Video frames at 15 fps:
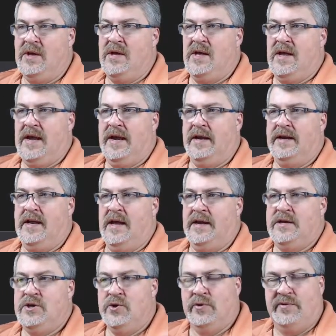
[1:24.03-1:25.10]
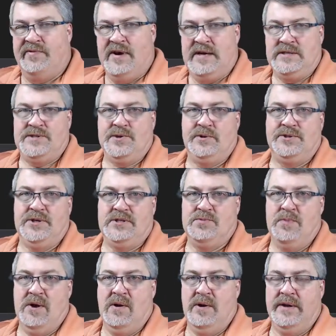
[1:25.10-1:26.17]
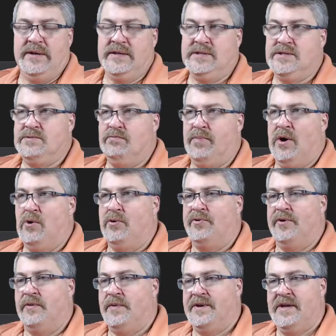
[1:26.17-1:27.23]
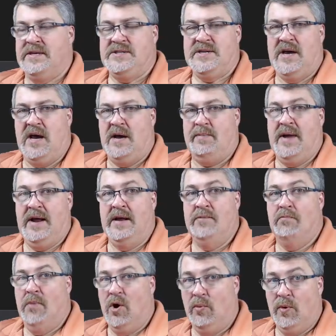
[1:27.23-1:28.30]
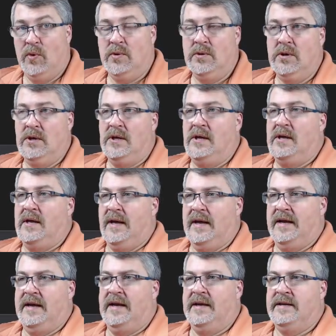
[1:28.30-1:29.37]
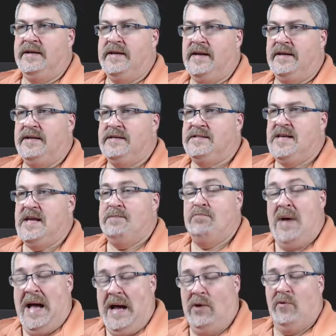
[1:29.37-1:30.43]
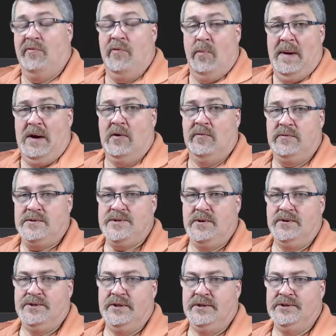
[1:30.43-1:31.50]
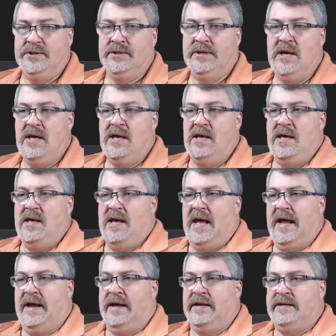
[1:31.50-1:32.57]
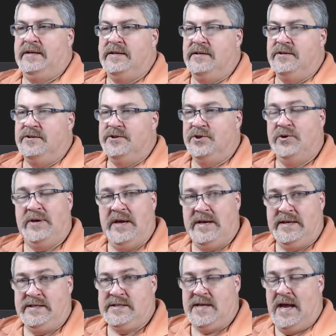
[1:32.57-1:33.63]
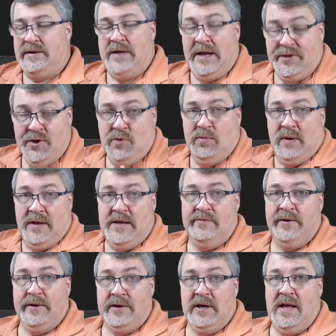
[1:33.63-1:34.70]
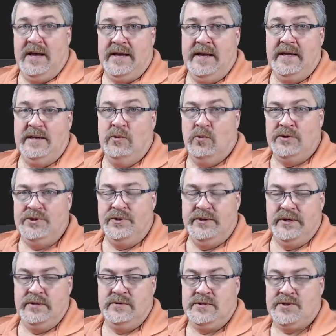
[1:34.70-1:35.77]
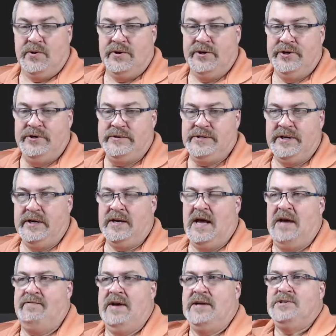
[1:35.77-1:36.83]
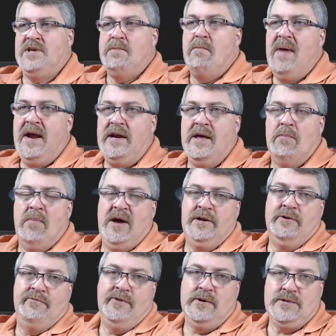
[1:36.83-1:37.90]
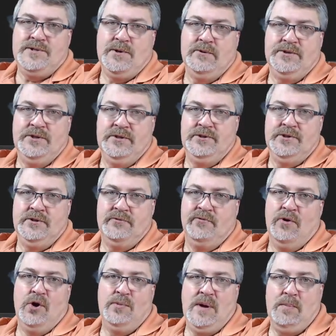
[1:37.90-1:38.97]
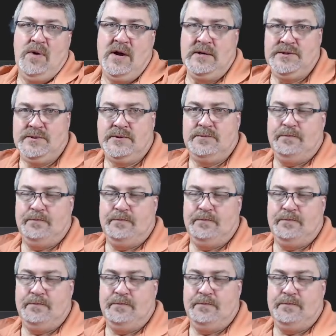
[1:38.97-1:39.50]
in a unified search experience, both on the desktop and mobile. And it is a powerful search engine. And you guys, I do believe you're going to like it once you get started using it. I've actually made it my default search engine for all my browsers.